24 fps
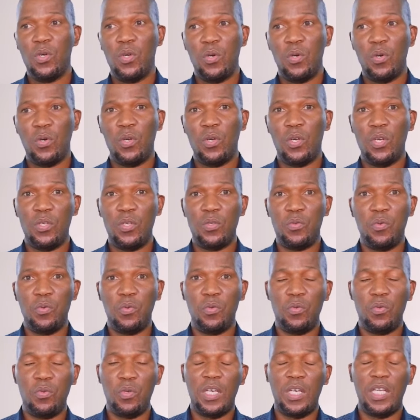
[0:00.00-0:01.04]

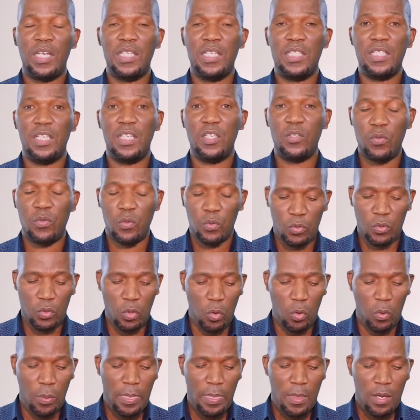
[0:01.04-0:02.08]
You can easily do.
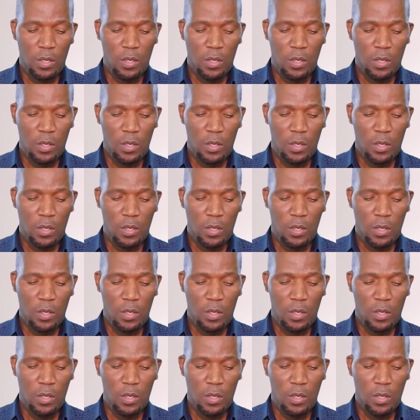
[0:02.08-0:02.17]
So